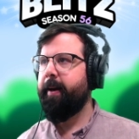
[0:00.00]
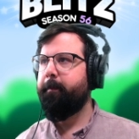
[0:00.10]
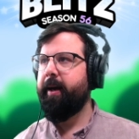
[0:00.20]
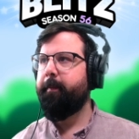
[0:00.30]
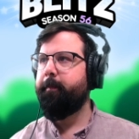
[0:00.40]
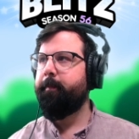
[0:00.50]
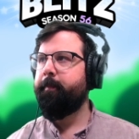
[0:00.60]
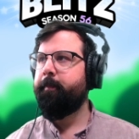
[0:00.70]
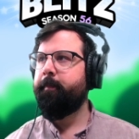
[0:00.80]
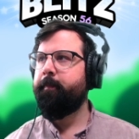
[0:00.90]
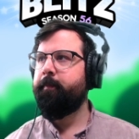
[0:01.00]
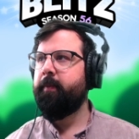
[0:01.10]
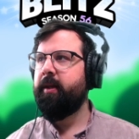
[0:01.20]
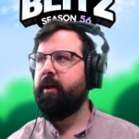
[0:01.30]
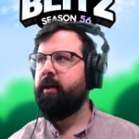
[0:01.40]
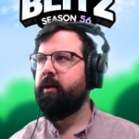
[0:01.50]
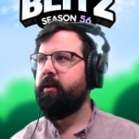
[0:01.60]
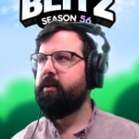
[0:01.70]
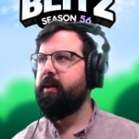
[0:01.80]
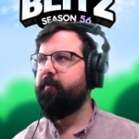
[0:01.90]
Pop pop.
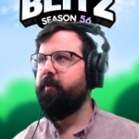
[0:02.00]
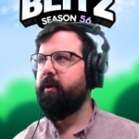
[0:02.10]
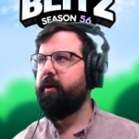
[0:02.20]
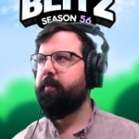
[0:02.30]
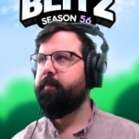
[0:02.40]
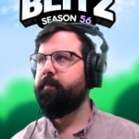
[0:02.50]
What's up, boy?